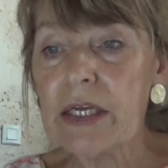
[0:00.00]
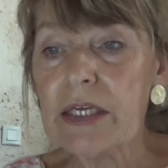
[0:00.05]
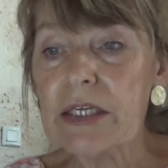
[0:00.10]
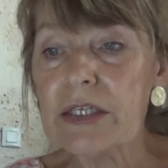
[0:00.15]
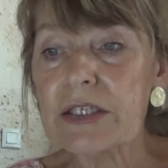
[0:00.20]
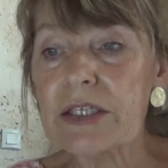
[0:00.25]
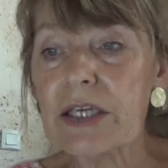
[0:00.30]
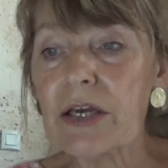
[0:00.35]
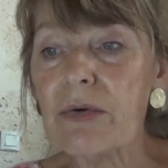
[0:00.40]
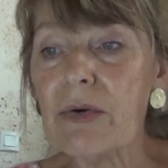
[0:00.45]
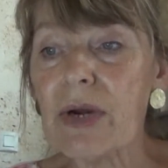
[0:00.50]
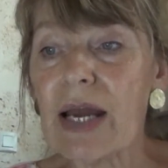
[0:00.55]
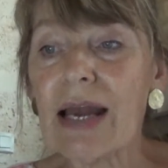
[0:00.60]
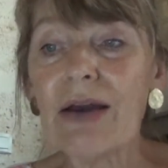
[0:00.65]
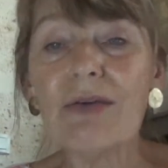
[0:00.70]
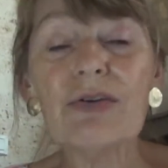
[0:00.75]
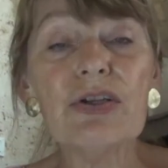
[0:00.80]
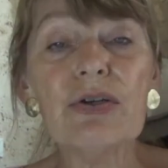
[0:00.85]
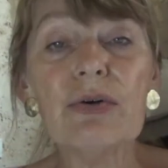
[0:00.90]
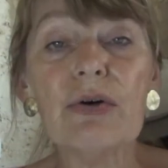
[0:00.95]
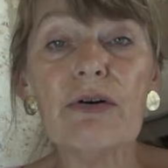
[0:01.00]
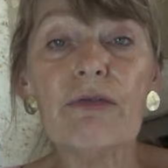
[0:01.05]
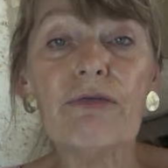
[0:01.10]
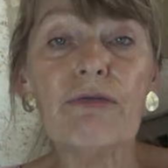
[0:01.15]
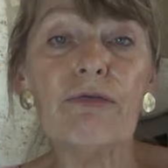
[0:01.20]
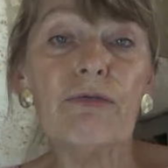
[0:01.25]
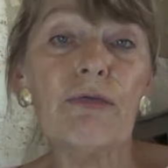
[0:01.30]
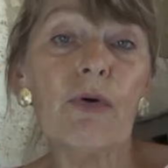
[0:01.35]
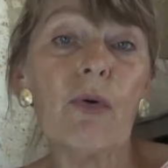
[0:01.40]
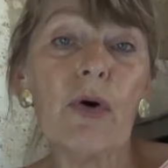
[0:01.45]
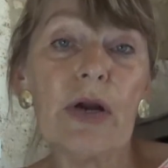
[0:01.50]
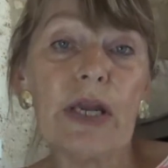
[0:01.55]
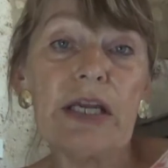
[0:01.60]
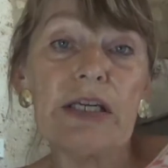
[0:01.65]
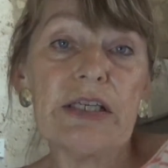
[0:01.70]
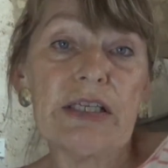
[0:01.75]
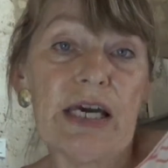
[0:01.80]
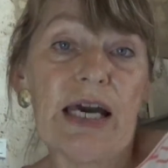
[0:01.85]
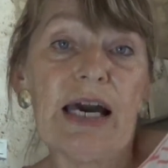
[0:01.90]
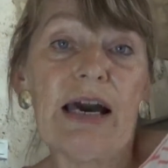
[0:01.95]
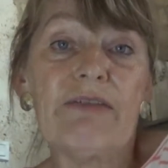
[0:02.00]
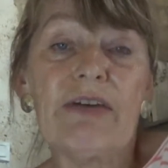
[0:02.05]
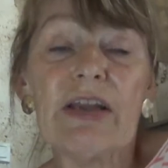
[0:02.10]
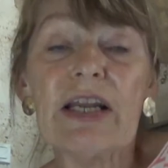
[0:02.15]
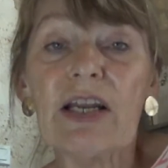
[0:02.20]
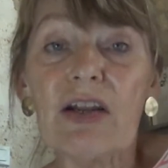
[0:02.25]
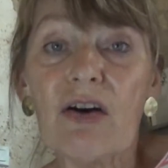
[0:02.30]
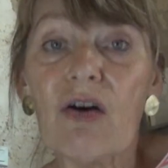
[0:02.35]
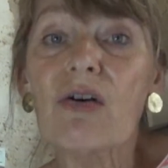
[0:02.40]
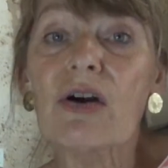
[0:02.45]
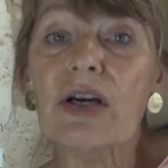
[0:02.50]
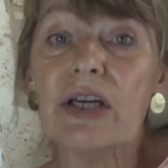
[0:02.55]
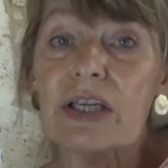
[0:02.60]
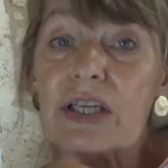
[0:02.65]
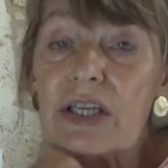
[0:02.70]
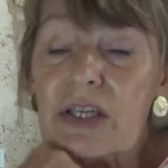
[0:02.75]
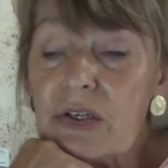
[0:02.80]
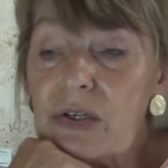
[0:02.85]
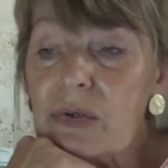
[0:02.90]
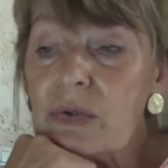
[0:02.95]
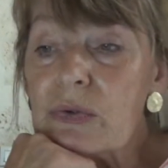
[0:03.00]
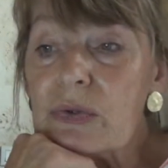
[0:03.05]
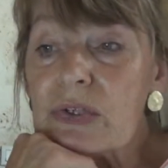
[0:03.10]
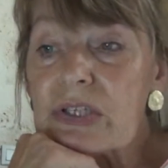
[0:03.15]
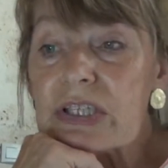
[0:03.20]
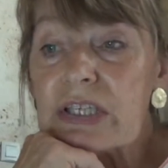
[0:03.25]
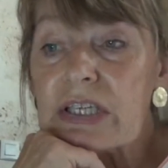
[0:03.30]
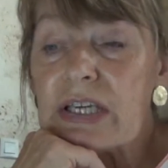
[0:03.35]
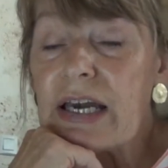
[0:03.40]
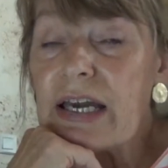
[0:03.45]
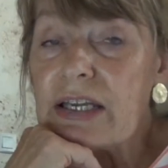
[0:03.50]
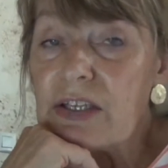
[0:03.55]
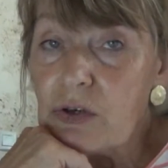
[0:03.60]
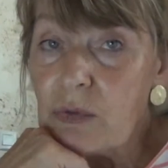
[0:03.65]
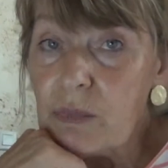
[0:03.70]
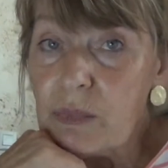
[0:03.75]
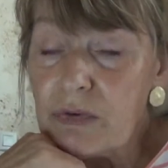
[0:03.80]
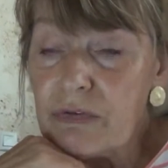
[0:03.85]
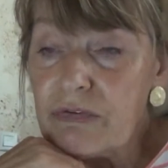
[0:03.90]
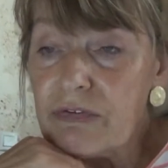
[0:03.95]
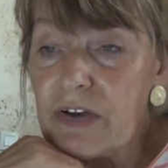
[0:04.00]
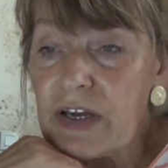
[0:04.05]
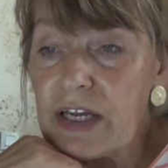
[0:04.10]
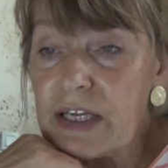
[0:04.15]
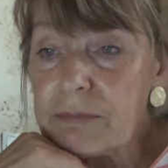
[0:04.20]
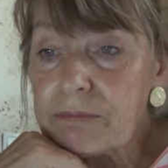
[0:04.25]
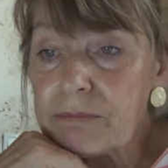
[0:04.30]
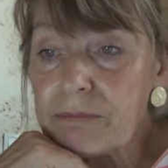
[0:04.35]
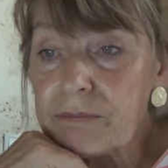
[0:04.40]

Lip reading: So how do you avoid having long queues at your buffet?